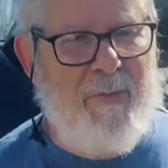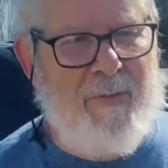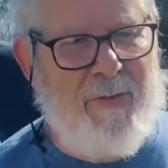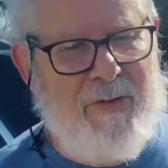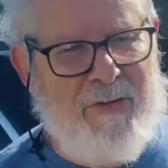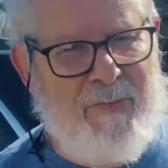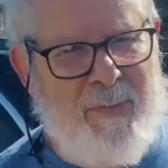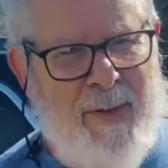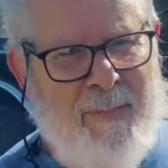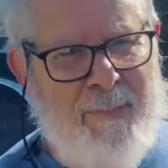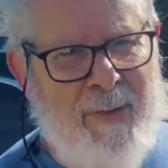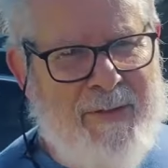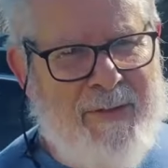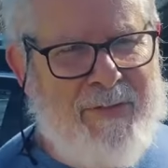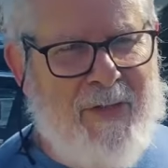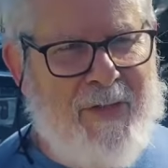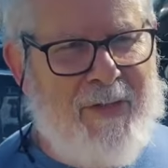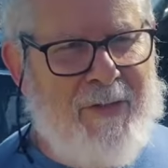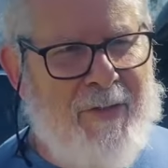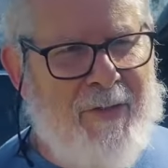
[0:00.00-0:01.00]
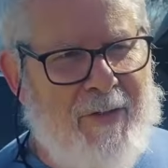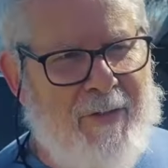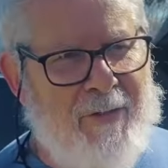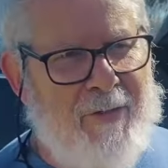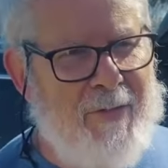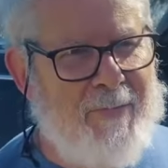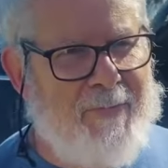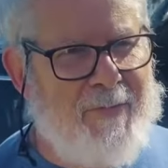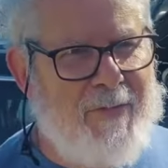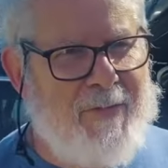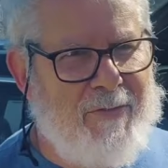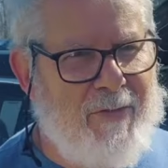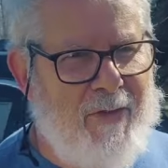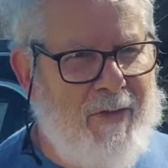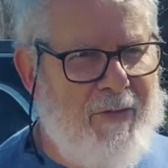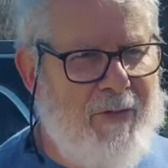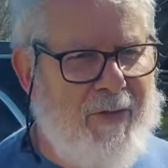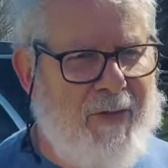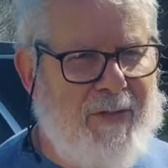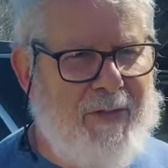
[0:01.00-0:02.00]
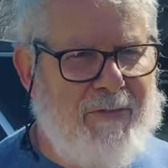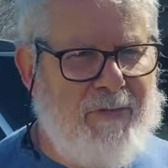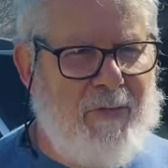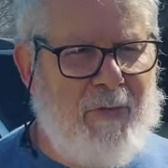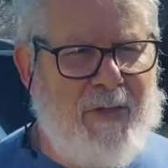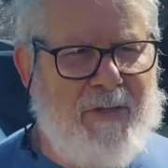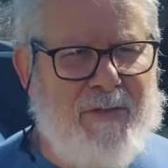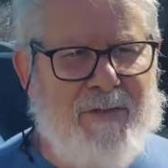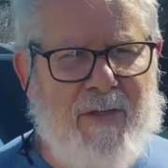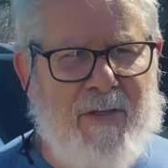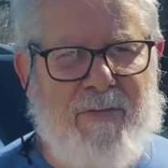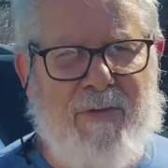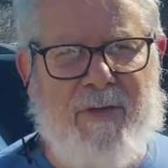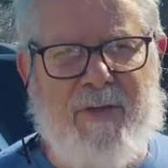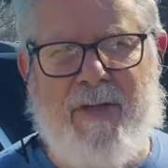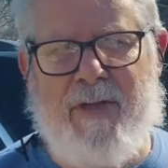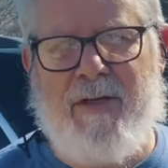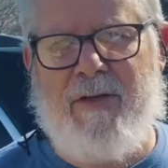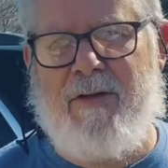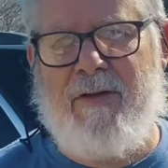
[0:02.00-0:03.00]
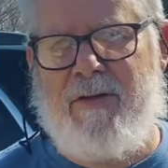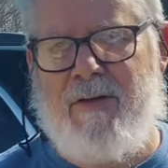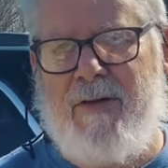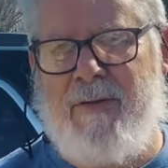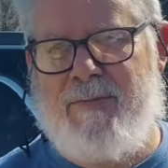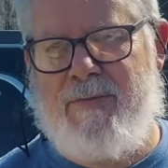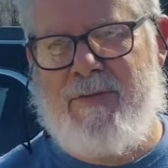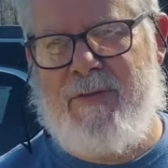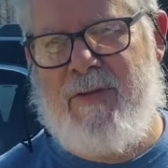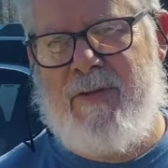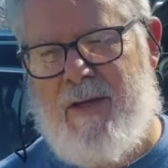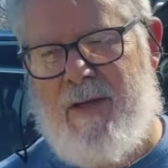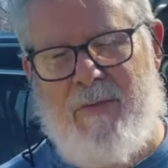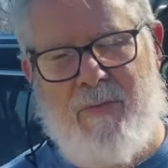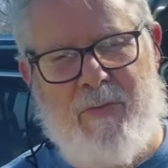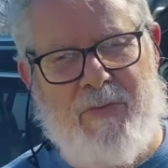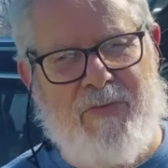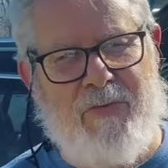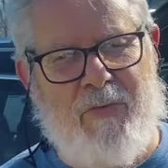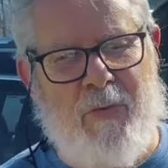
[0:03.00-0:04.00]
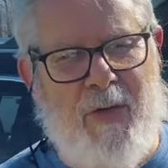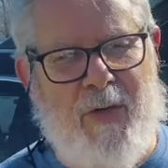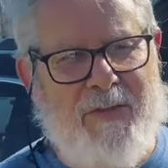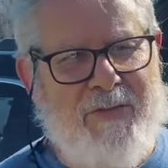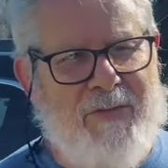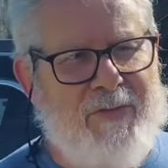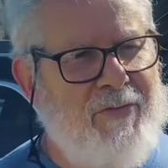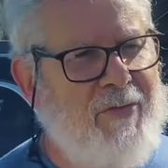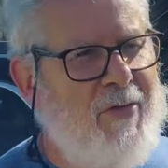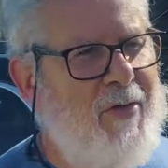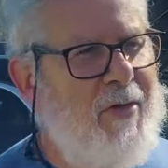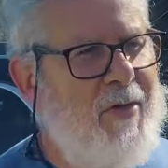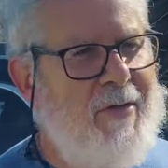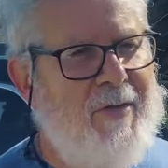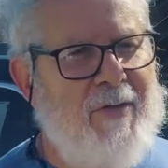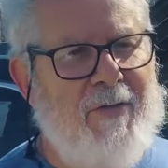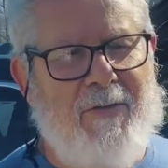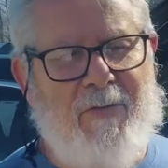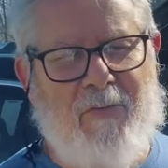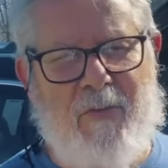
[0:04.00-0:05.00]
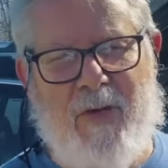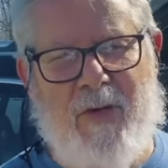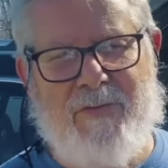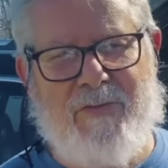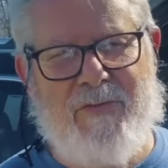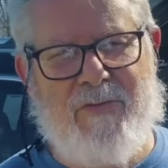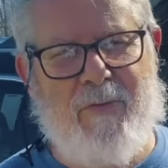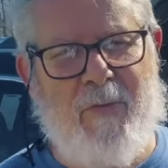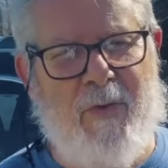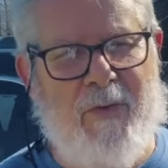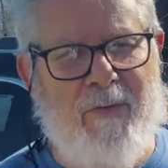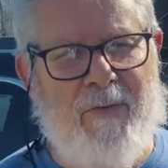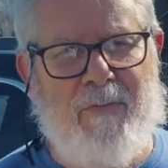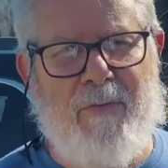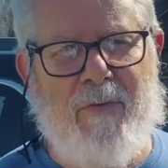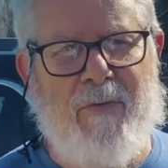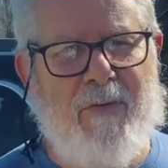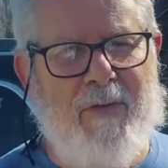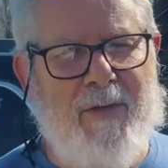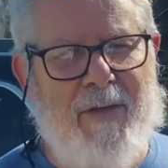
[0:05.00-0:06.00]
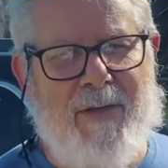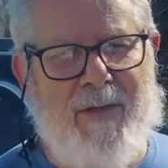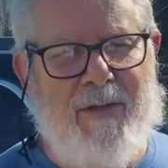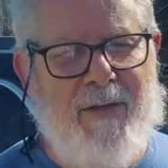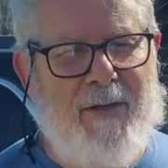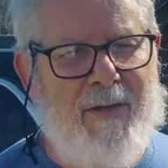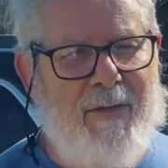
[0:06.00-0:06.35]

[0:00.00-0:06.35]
This being my second eclipse, I saw the 2017 eclipse. It was twice as long and twice as wonderful, and